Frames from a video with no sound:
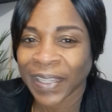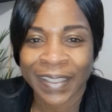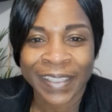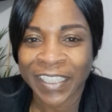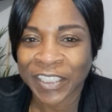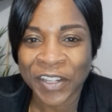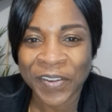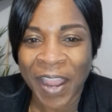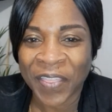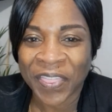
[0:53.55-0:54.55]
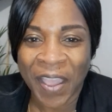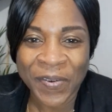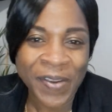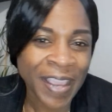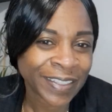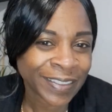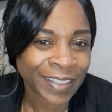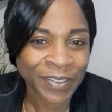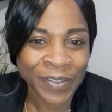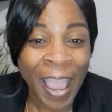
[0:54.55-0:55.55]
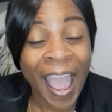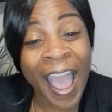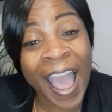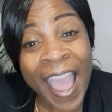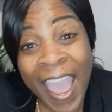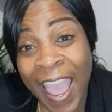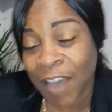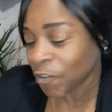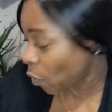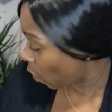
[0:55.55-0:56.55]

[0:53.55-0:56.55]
It didn't turn out that way. So I have